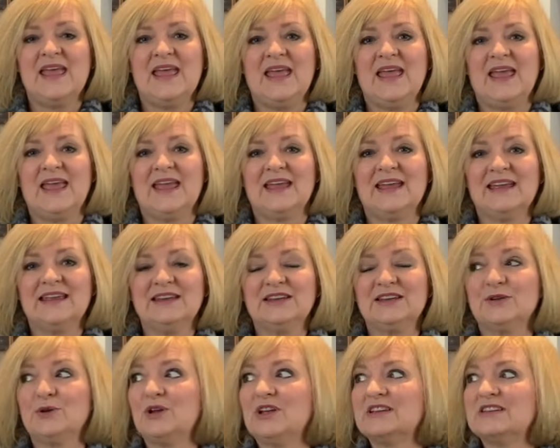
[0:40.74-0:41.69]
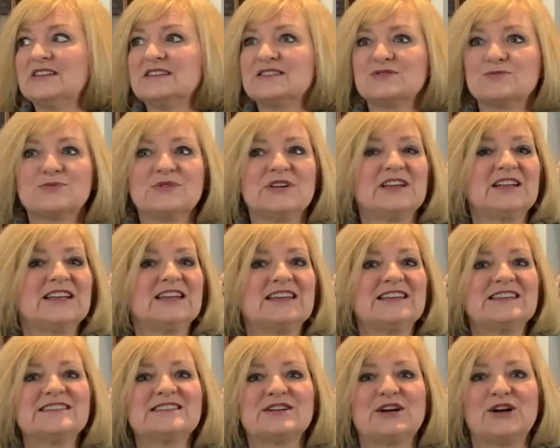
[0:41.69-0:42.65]
And it has
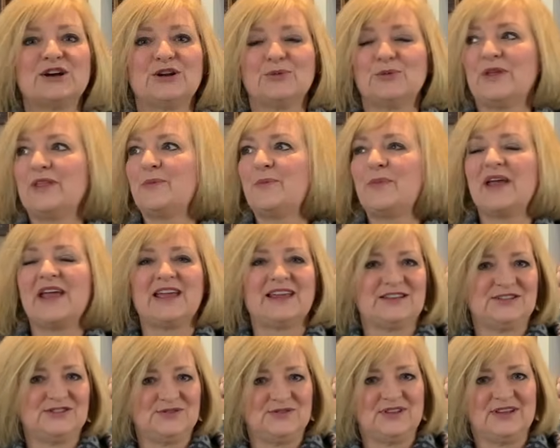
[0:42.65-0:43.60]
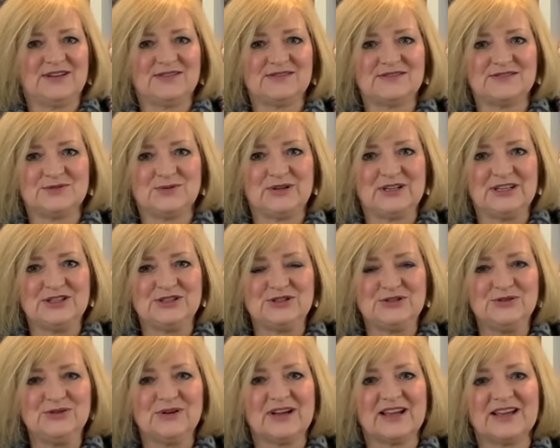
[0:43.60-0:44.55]
really started with a bang,
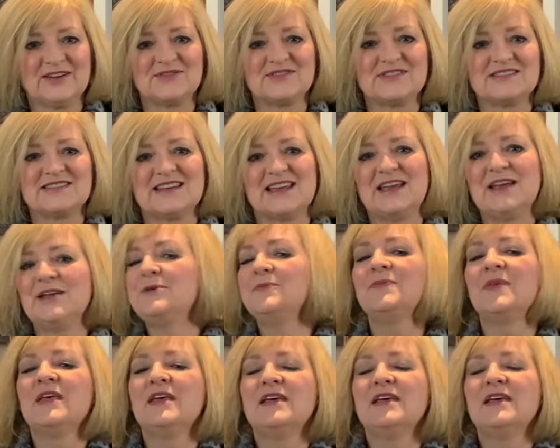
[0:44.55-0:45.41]
2022, I have to say.